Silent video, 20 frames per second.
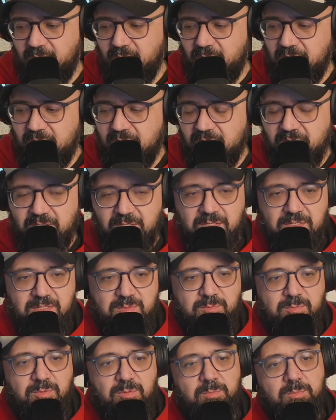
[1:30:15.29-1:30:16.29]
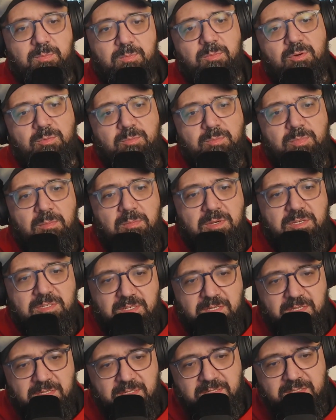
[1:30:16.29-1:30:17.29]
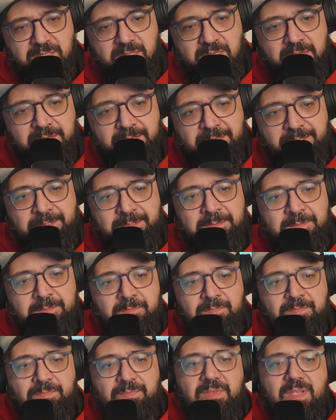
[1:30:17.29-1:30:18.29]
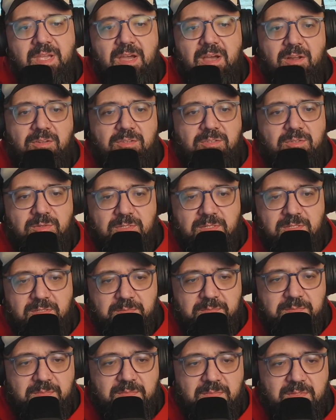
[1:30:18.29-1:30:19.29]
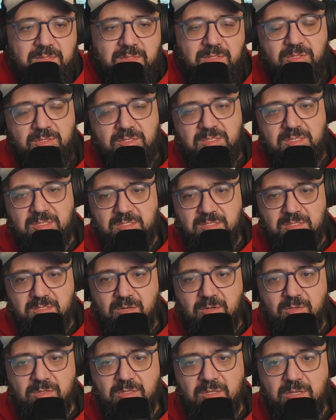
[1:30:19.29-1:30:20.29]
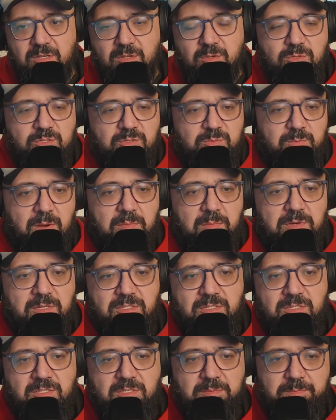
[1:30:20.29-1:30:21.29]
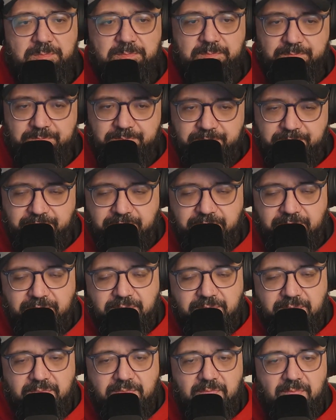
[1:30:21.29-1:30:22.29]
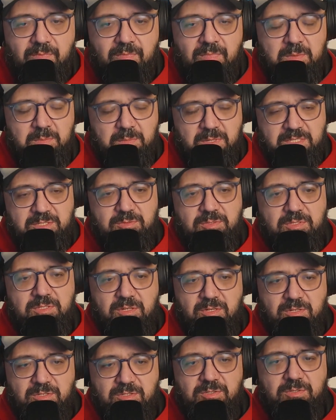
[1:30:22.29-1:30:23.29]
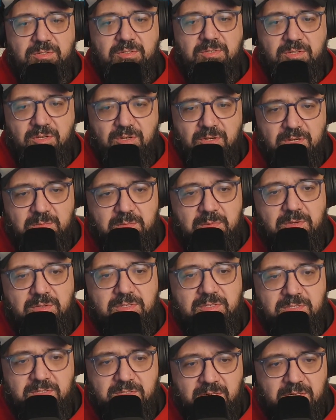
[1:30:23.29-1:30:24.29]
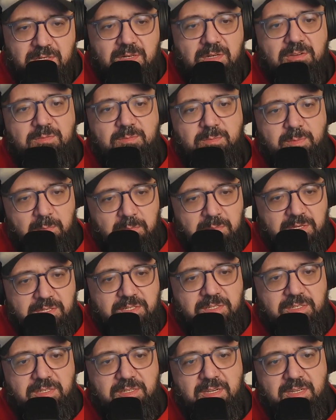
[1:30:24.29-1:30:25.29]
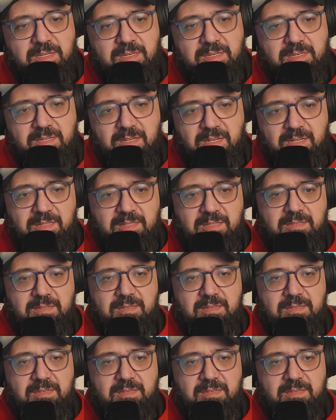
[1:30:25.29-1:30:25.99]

it was Genius Book Publishings. Also not a huge publisher, but she was also talking about the struggle of publishing, and that